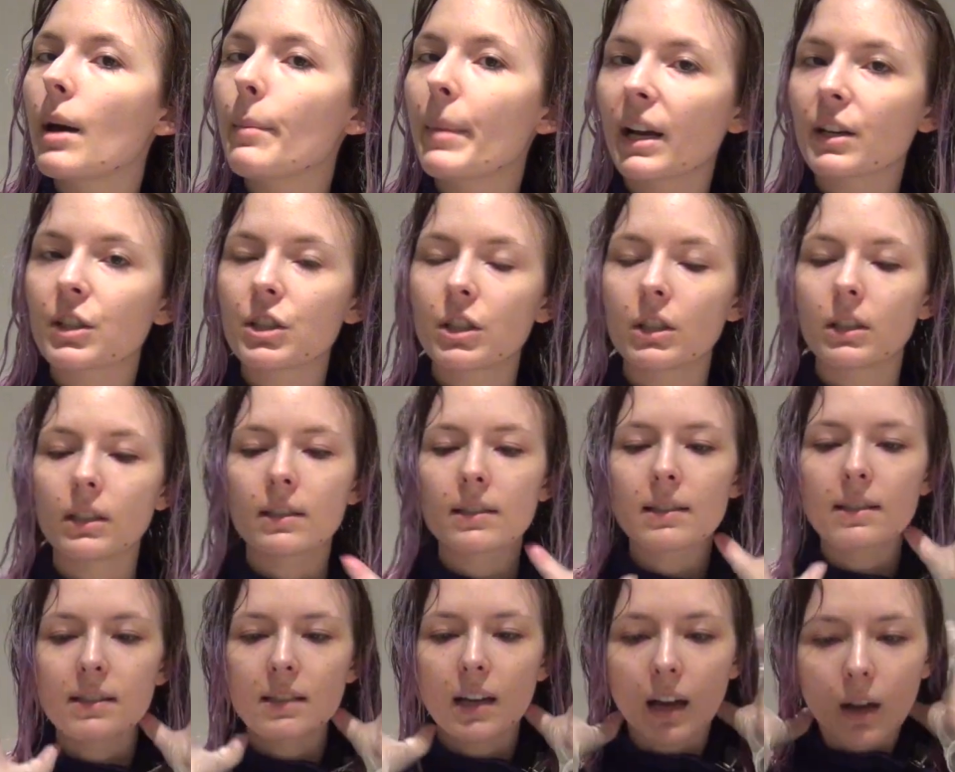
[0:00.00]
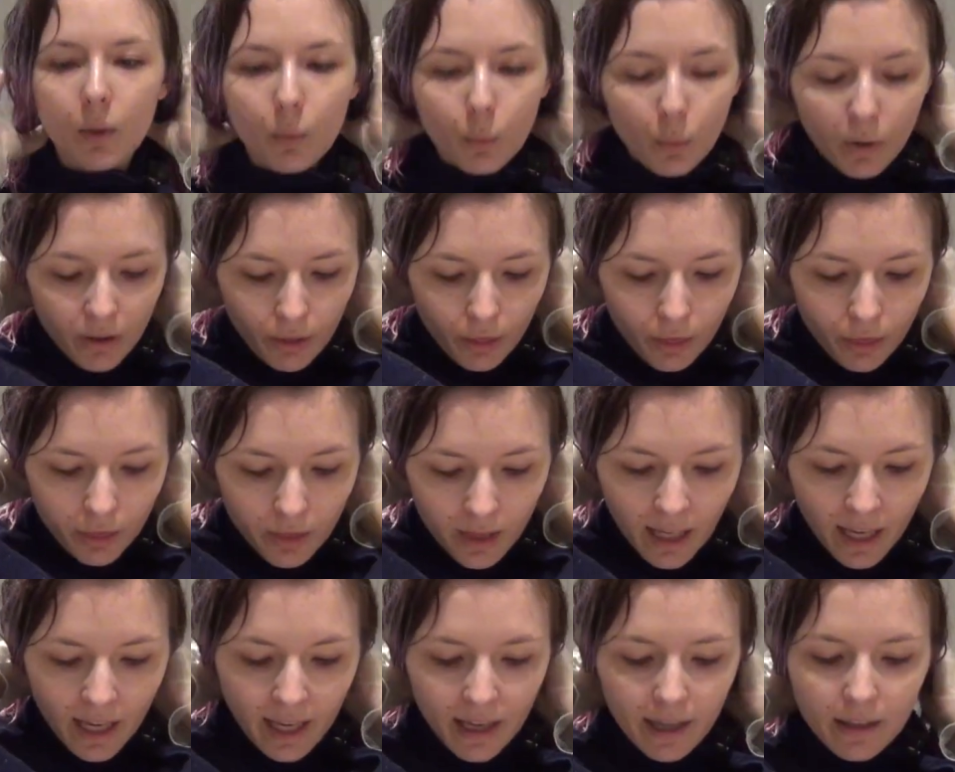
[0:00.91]
I'm actually going to start with
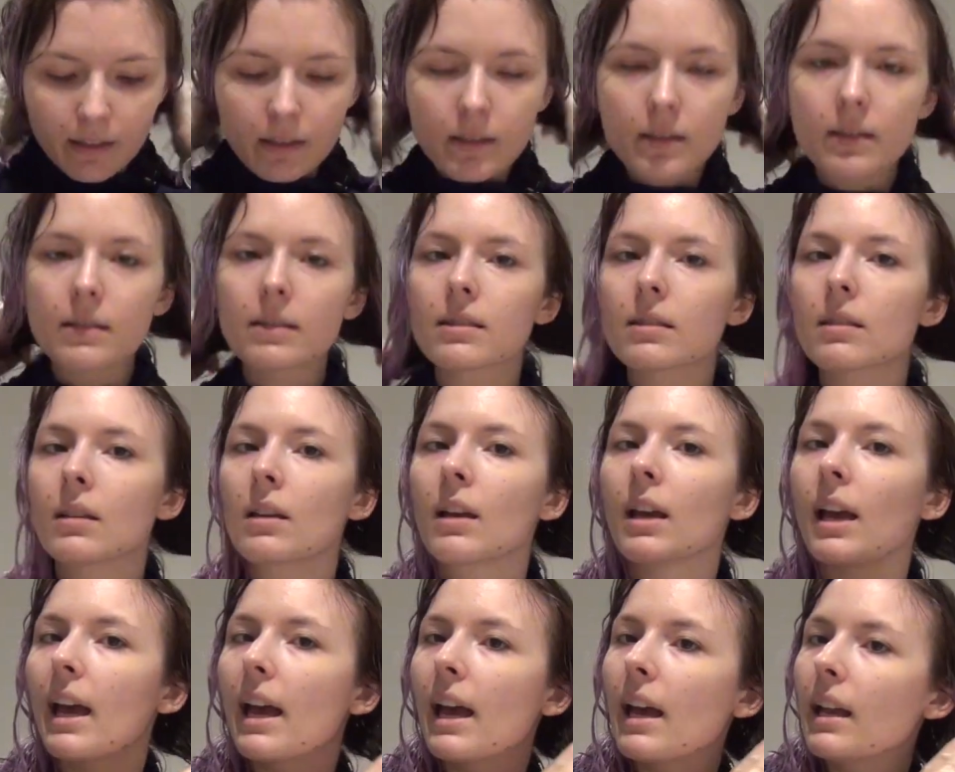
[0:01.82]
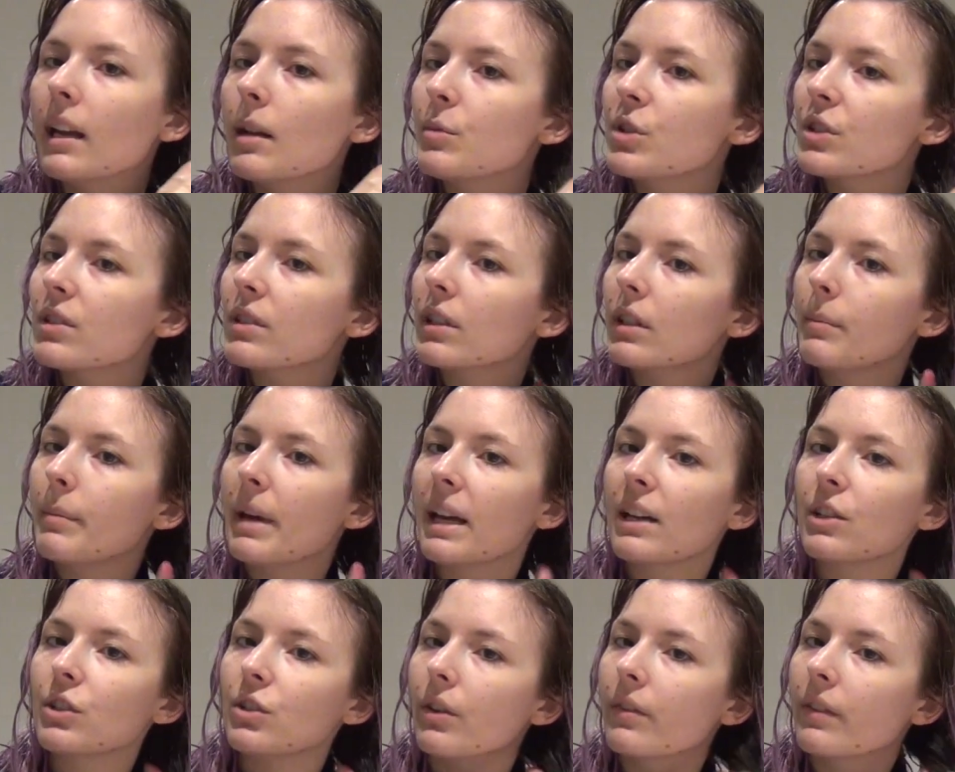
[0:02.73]
the ends and I'm just going to
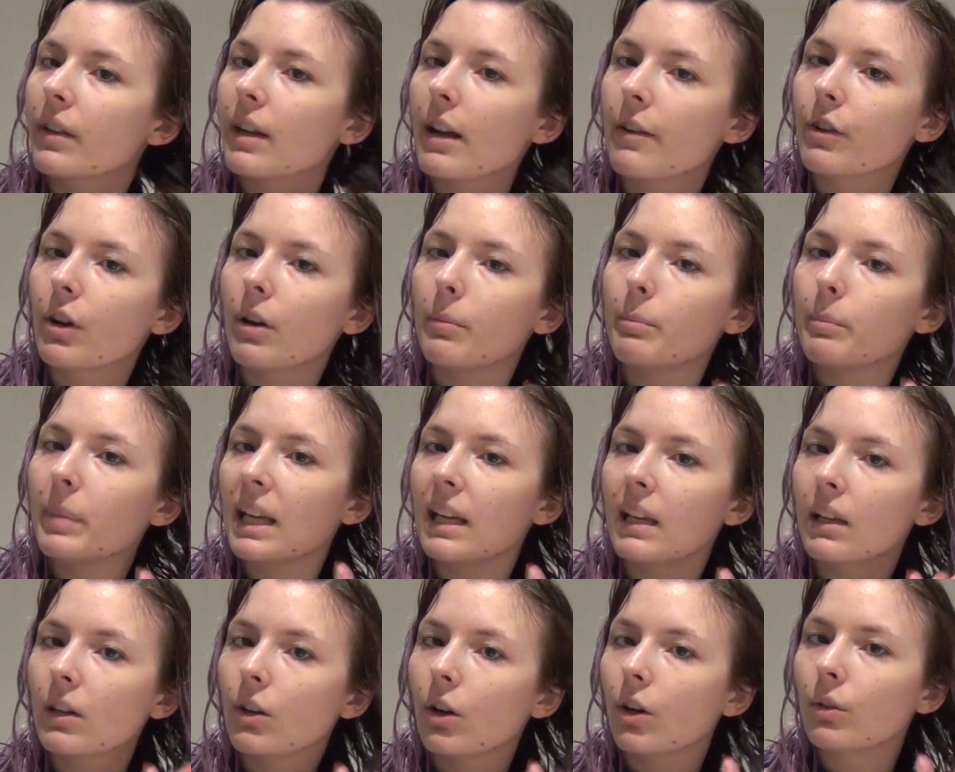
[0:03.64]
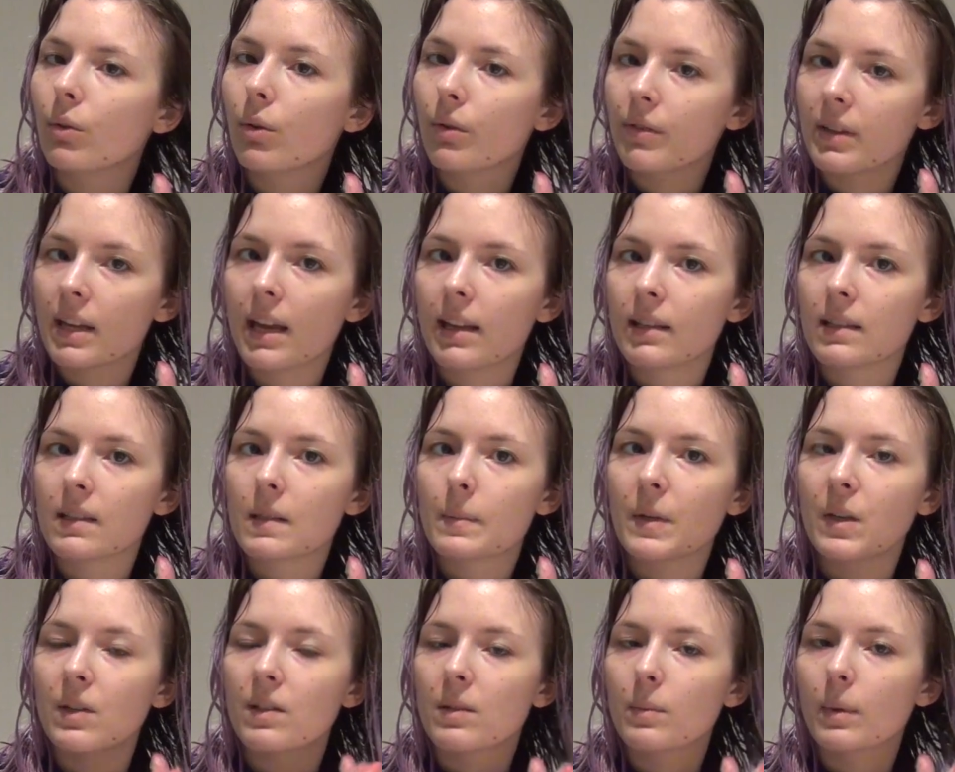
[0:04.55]
make sure that I've got pink on all the ends
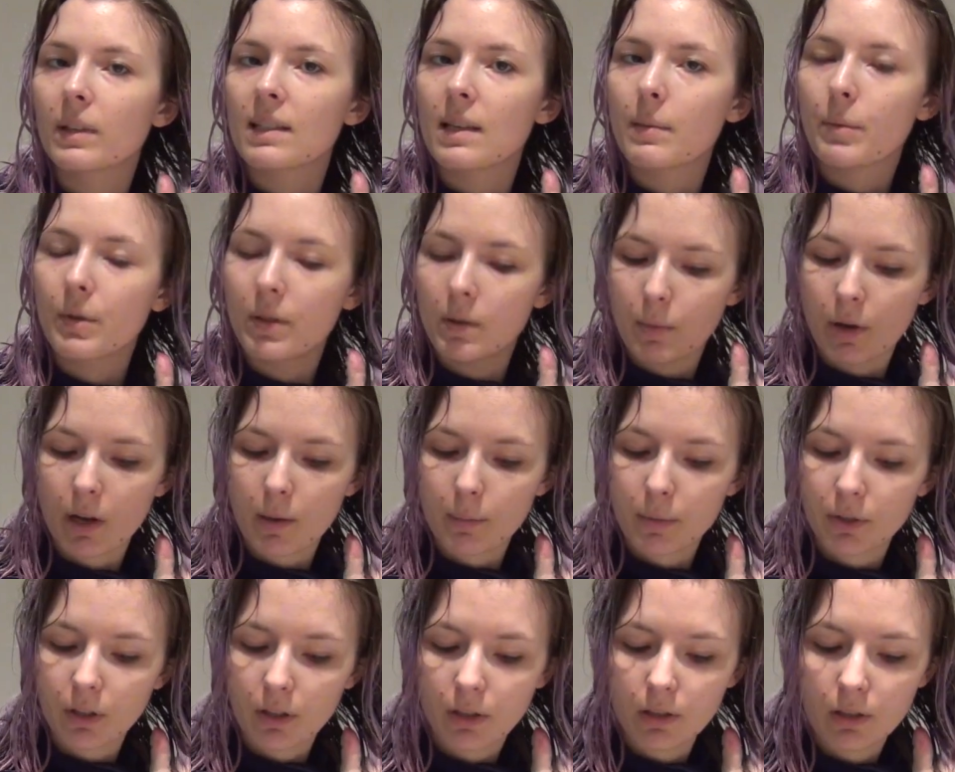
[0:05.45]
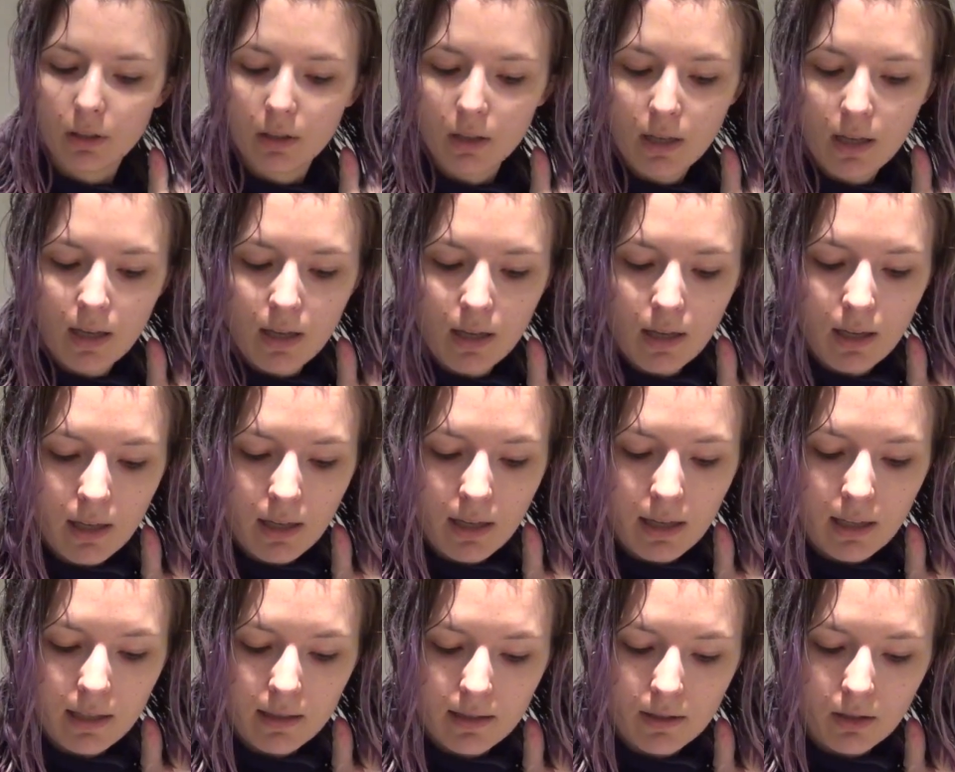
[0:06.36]
because once I put the purple on
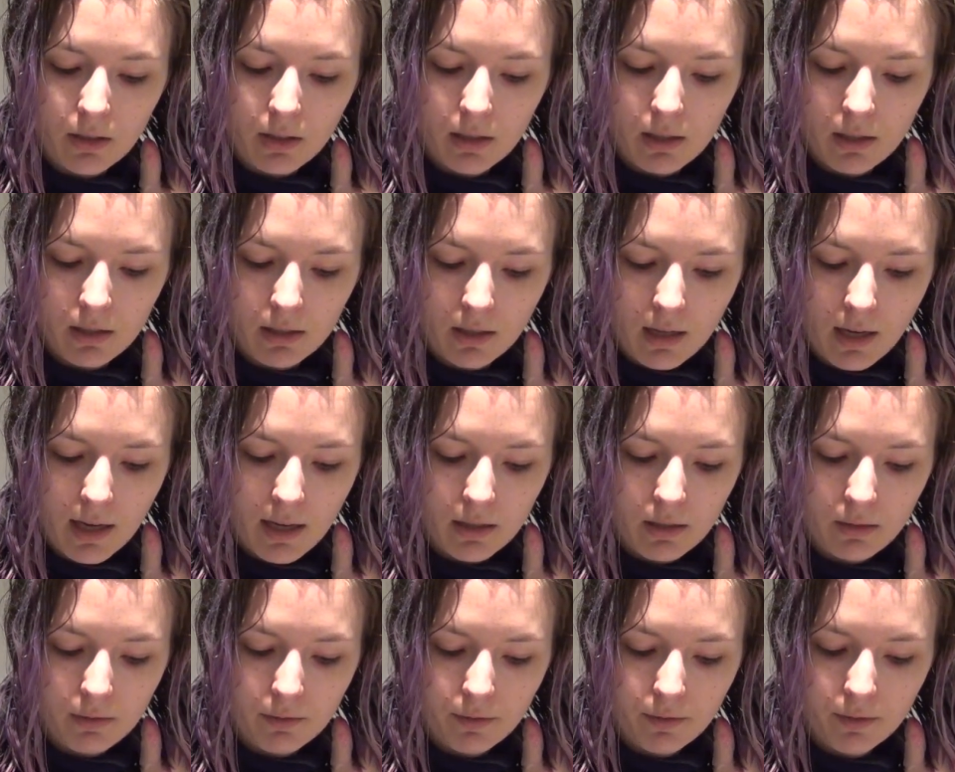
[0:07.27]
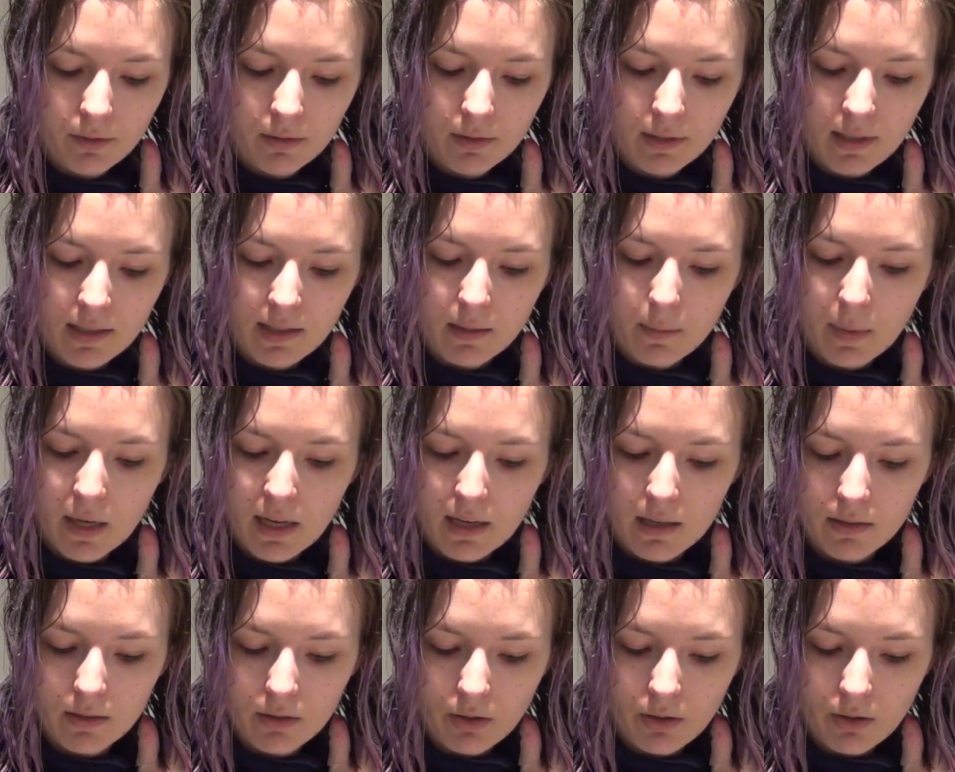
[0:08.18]
it's going to kind of disappear.